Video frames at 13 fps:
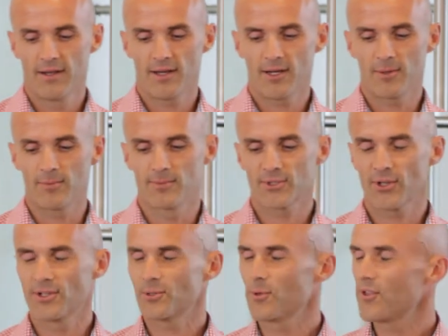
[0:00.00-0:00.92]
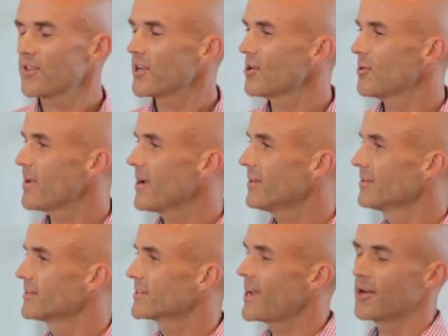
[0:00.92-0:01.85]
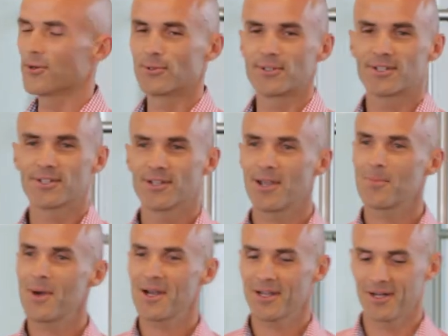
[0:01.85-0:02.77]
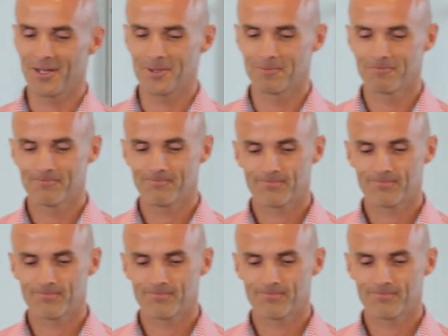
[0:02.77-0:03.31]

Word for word: Um, so it's worth thinking about sales and marketing